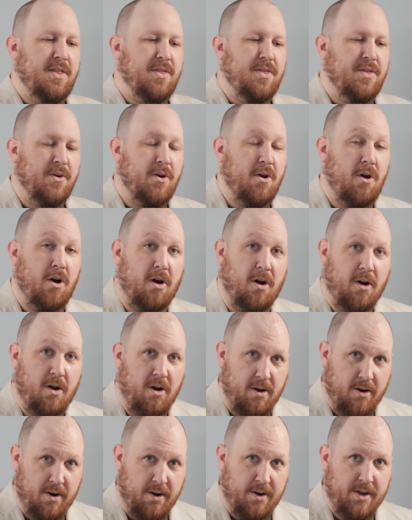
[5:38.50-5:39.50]
they're
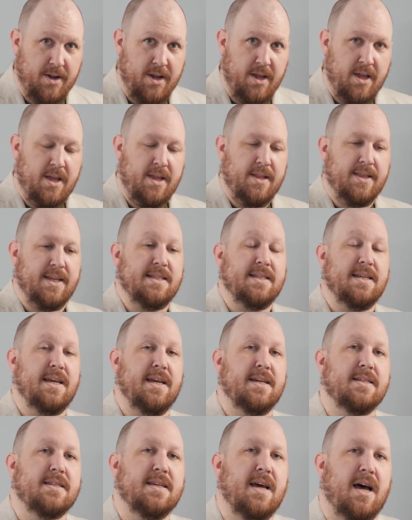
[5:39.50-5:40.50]
hard. They
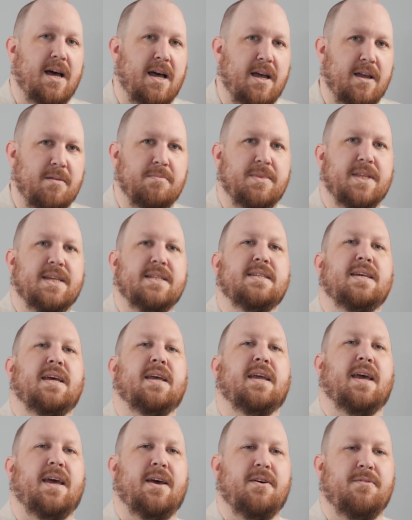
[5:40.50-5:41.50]
take time, they
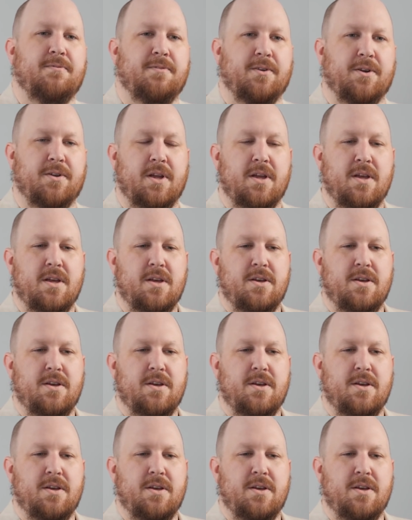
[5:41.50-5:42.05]
take effort.